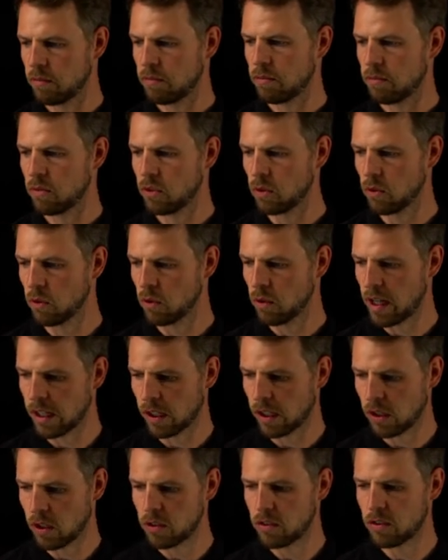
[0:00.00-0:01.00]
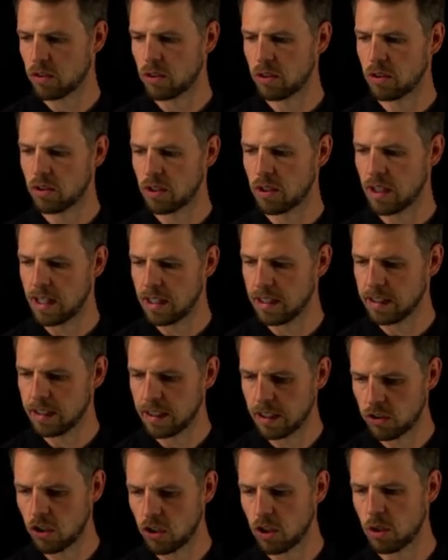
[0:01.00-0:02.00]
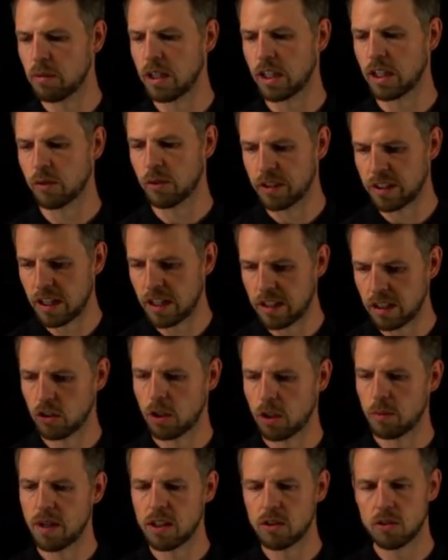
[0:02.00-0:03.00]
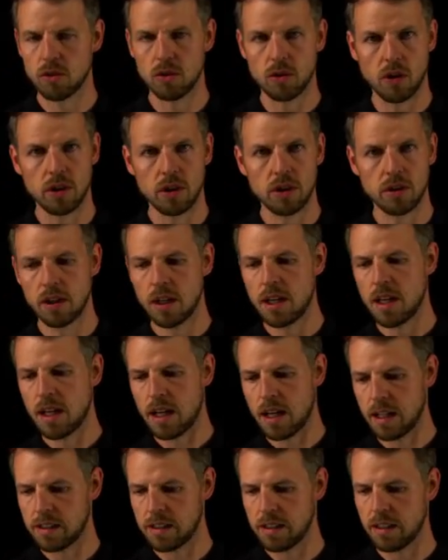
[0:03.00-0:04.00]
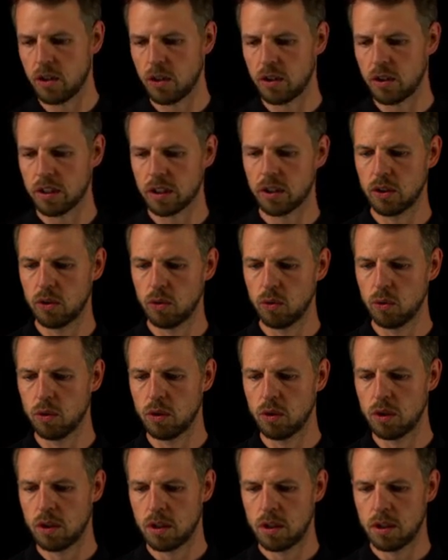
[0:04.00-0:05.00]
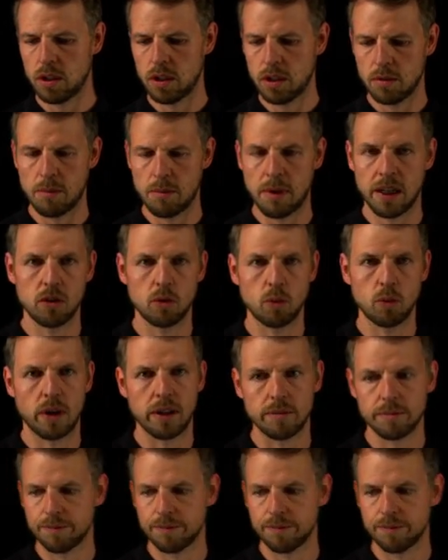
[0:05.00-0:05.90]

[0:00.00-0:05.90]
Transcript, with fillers: So a constant, a linear term, a quadratic term, and so on, until the order q minus one.